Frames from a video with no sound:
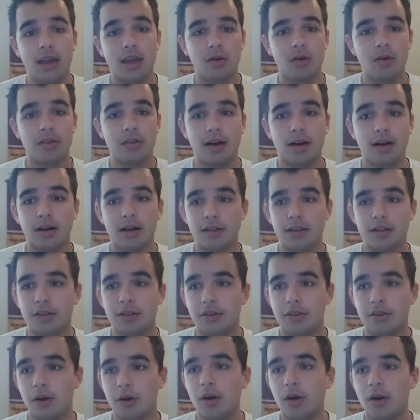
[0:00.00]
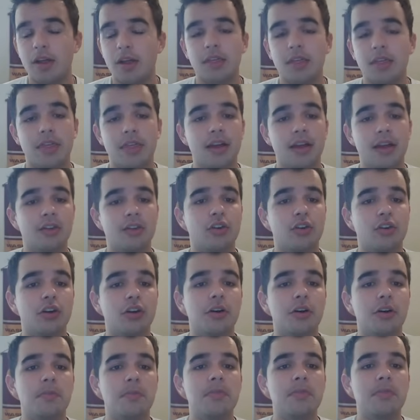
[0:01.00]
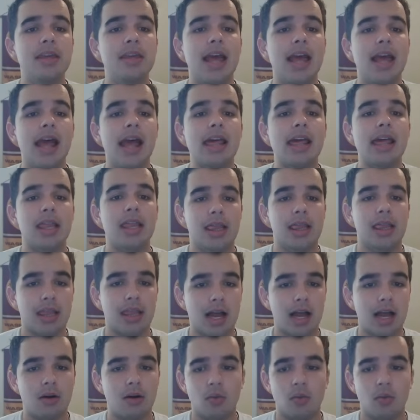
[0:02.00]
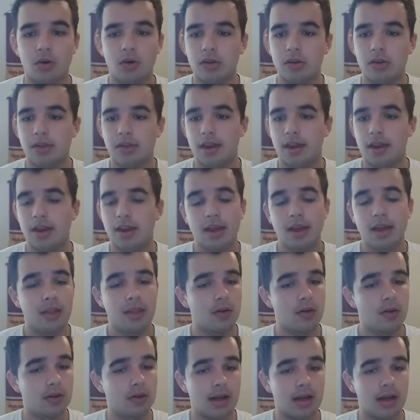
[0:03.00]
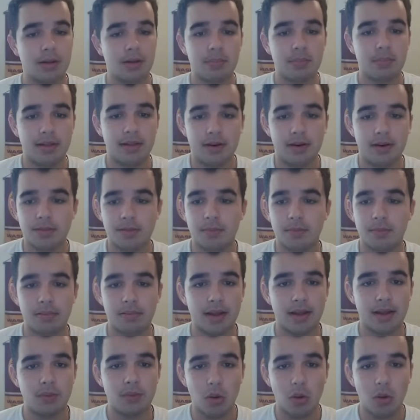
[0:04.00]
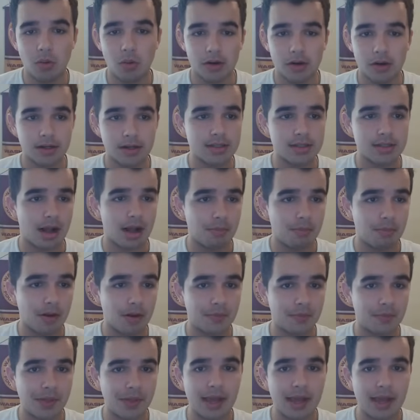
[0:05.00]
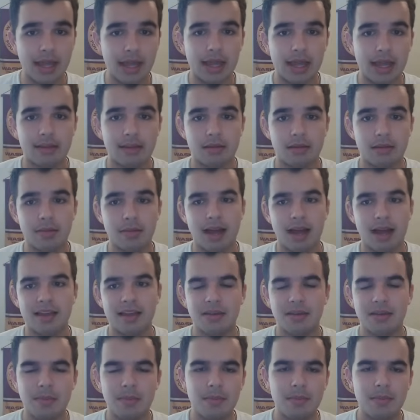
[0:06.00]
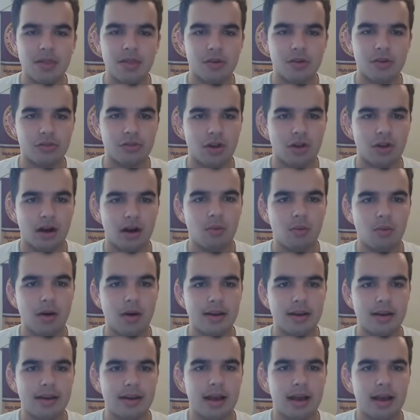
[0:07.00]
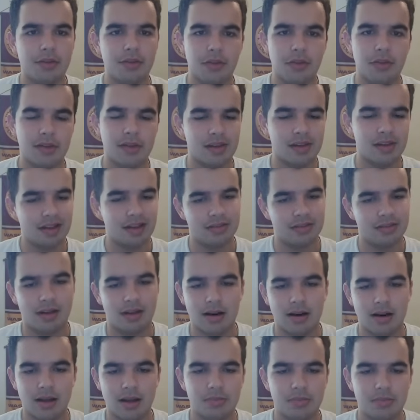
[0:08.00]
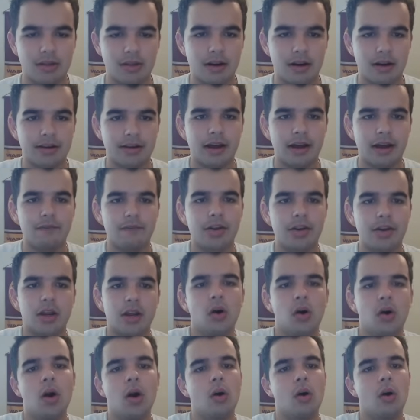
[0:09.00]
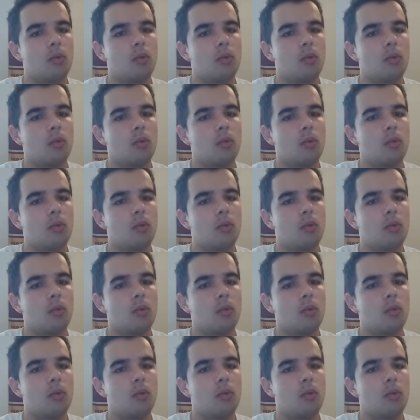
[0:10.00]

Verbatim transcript: It was ugly, so things could be a lot worse. And there are a lot of players that played well. We're going to talk about that and some guys that maybe their stock went down. So this is like a stock up, stock down video.